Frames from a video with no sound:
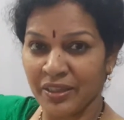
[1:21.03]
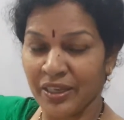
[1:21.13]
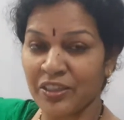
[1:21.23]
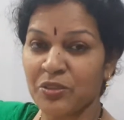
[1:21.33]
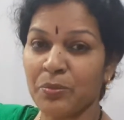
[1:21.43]

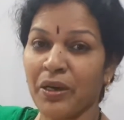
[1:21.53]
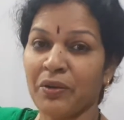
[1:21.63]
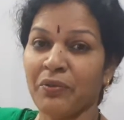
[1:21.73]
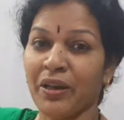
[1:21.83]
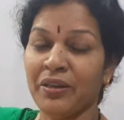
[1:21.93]
X
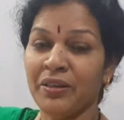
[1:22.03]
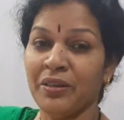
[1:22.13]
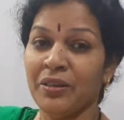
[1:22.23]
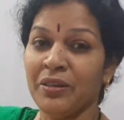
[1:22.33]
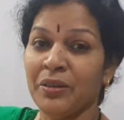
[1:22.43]
bar 1
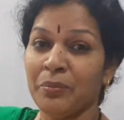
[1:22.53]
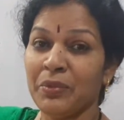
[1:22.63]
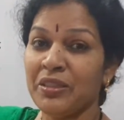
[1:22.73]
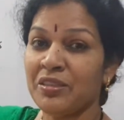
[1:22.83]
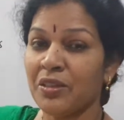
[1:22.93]

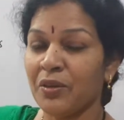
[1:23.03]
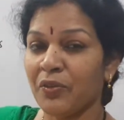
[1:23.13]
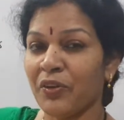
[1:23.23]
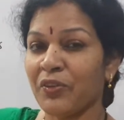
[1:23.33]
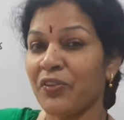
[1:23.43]
means
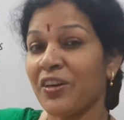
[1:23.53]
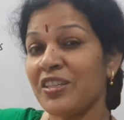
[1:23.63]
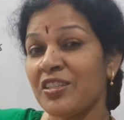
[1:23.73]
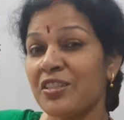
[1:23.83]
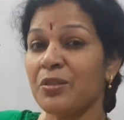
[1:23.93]
for
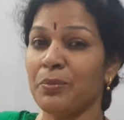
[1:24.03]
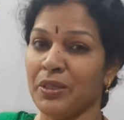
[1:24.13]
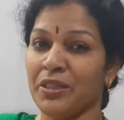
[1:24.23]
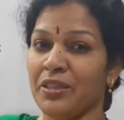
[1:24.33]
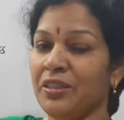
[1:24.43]
first
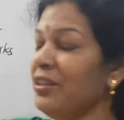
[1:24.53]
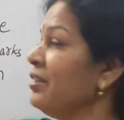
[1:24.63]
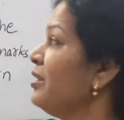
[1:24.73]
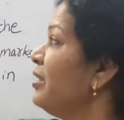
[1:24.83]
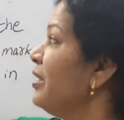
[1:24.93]
mean,
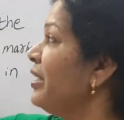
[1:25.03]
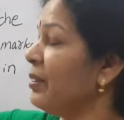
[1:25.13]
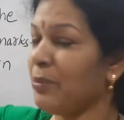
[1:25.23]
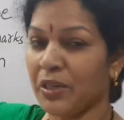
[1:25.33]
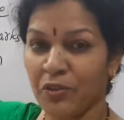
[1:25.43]

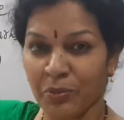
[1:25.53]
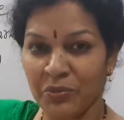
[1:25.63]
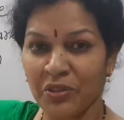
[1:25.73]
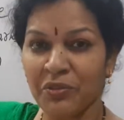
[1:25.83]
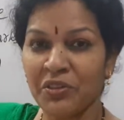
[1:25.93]
number of
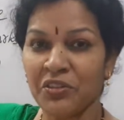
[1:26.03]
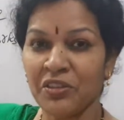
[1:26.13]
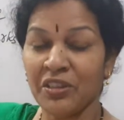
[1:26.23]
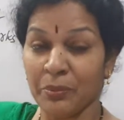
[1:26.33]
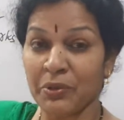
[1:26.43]

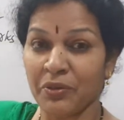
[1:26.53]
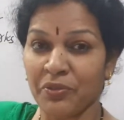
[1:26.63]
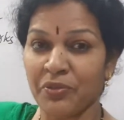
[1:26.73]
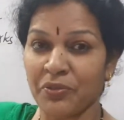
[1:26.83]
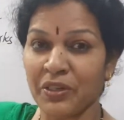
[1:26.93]
observation, number of
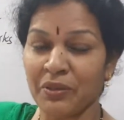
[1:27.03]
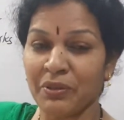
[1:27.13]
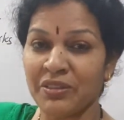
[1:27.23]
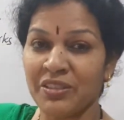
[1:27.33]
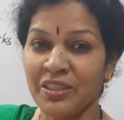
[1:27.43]

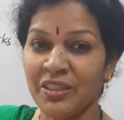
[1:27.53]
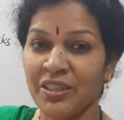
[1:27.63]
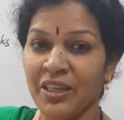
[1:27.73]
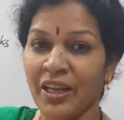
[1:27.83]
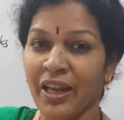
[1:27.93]
frequency,
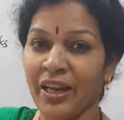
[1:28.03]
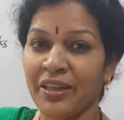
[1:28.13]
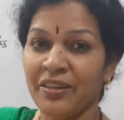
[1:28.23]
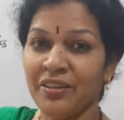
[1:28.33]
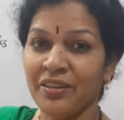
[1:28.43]

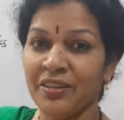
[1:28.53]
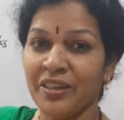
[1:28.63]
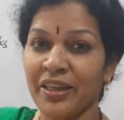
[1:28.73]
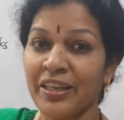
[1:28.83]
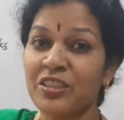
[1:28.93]
and
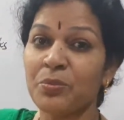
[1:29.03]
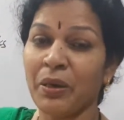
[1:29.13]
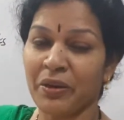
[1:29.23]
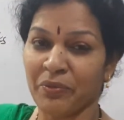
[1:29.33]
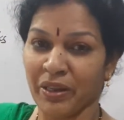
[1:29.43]
X
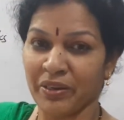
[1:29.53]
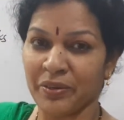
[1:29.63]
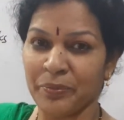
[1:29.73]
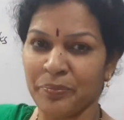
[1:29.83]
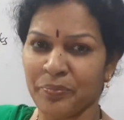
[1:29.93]
bar 1,
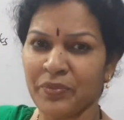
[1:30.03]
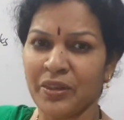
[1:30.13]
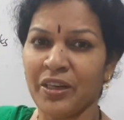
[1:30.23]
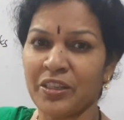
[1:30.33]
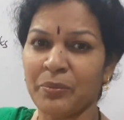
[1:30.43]

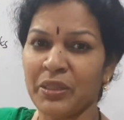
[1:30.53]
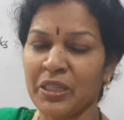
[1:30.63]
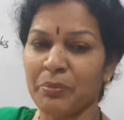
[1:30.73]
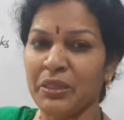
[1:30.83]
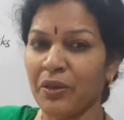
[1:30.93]

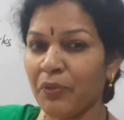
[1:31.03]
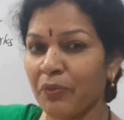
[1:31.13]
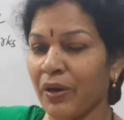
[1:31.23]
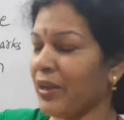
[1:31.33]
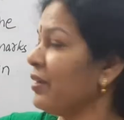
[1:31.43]
arithmetic mean of
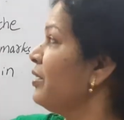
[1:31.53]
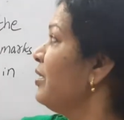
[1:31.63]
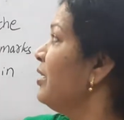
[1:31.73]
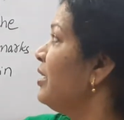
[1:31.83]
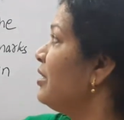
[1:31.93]
1.
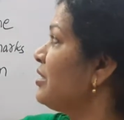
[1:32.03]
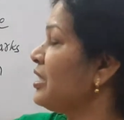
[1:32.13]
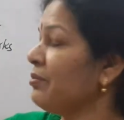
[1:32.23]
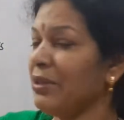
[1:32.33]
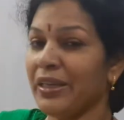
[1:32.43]
In the
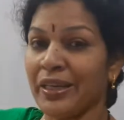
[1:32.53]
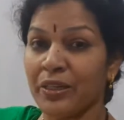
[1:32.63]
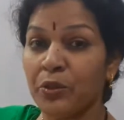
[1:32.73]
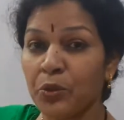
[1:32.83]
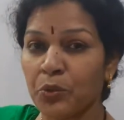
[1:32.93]
same way,
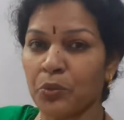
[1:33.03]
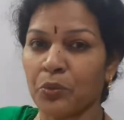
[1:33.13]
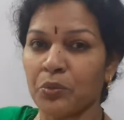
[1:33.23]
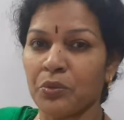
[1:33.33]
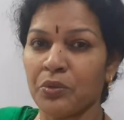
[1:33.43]
N2
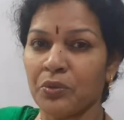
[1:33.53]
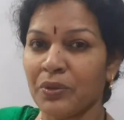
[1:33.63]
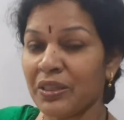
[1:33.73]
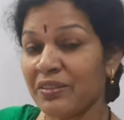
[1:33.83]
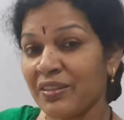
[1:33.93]

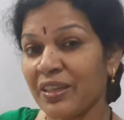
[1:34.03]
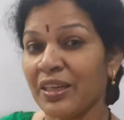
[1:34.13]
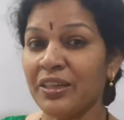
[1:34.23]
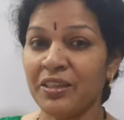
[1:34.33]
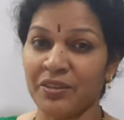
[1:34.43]
for the
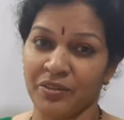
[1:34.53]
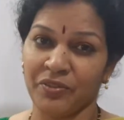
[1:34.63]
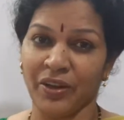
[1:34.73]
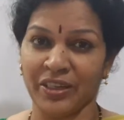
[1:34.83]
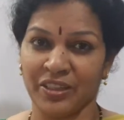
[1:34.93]
second
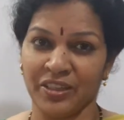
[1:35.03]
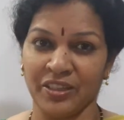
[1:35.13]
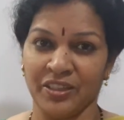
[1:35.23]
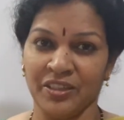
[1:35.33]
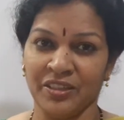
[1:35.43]

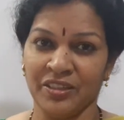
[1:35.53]
factory,